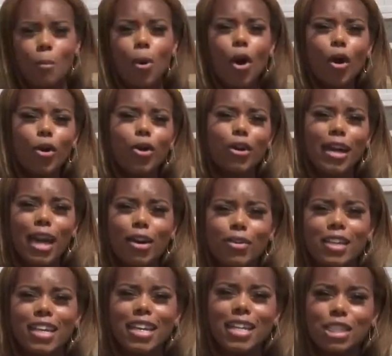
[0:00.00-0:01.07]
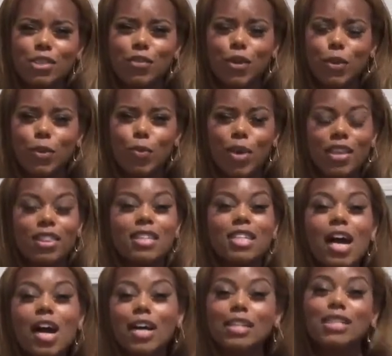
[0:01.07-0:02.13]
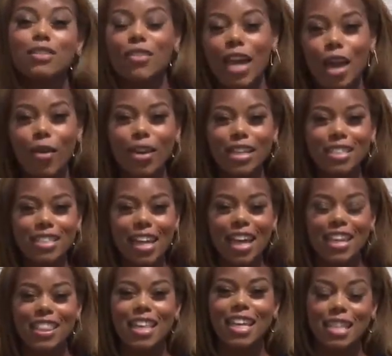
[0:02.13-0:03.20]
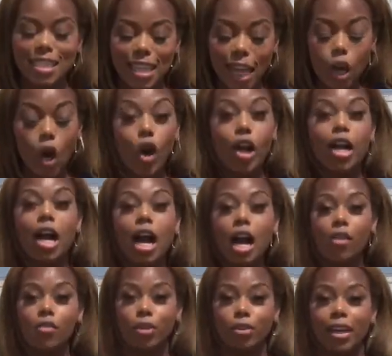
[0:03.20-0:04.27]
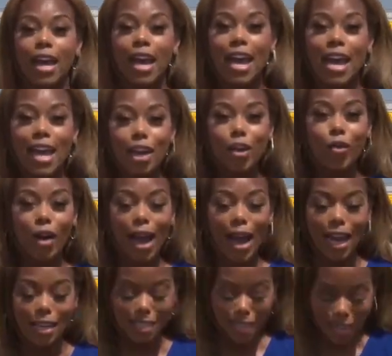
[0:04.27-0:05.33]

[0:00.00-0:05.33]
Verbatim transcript: Parker County is filled with tons of areas like this that are covered in grass.